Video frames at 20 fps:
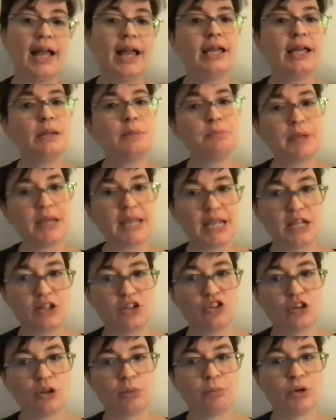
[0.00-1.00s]
and a
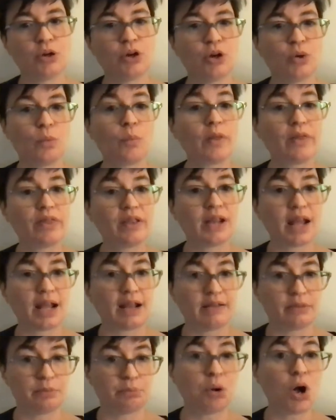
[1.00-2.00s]
page number with a
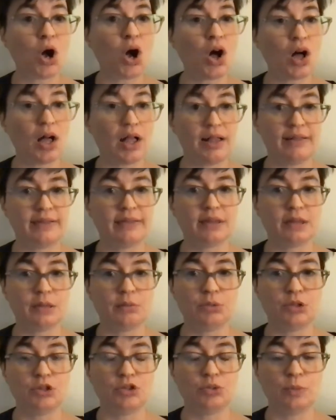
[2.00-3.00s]
nice pause
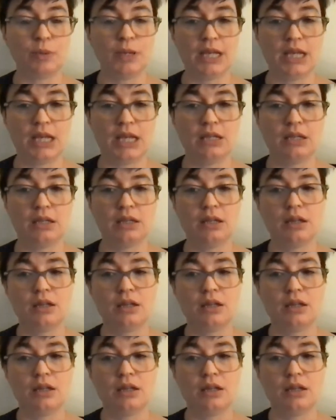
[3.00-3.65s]
in between.